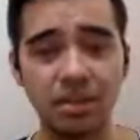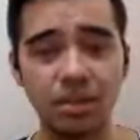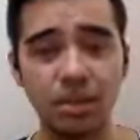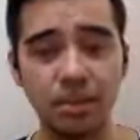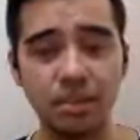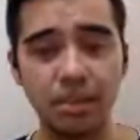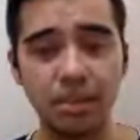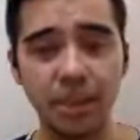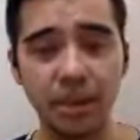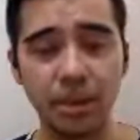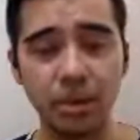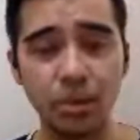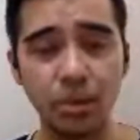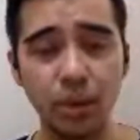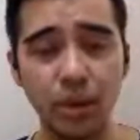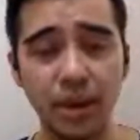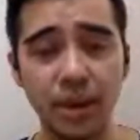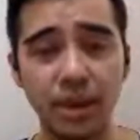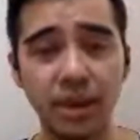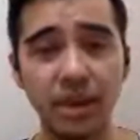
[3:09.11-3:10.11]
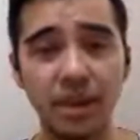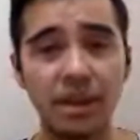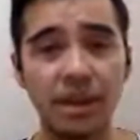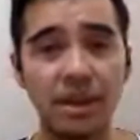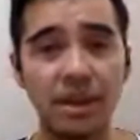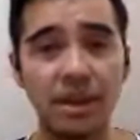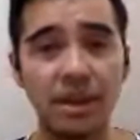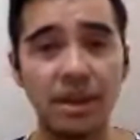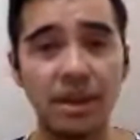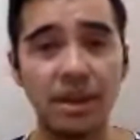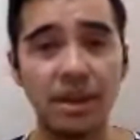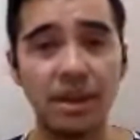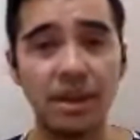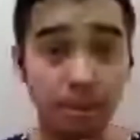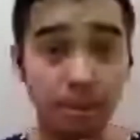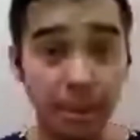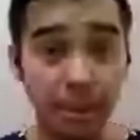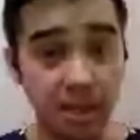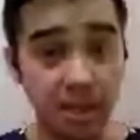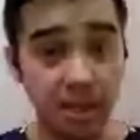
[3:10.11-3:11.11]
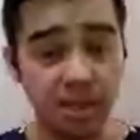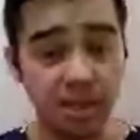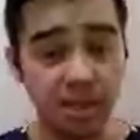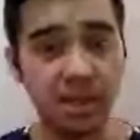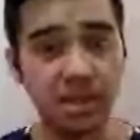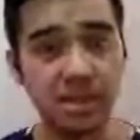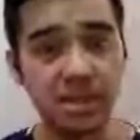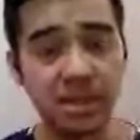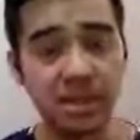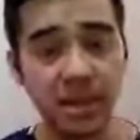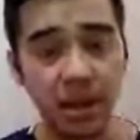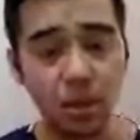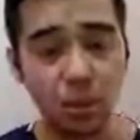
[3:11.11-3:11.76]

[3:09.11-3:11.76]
to tell patients that we care